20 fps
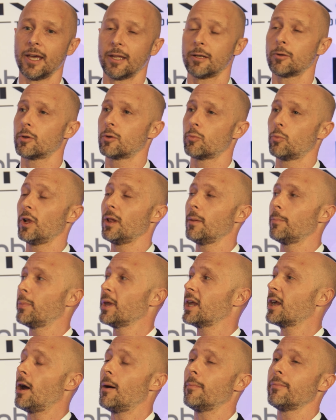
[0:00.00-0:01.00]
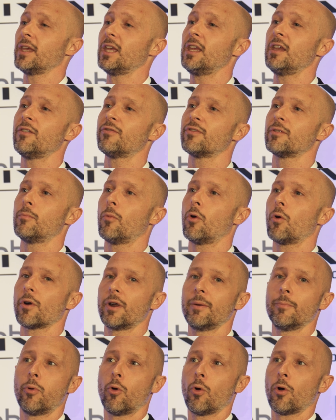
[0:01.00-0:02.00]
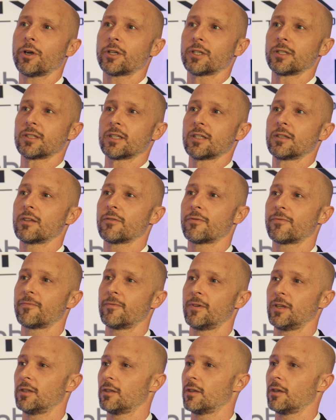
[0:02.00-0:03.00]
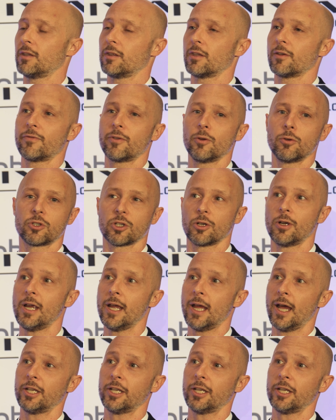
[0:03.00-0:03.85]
and it will become even more important in the, in the, in the future.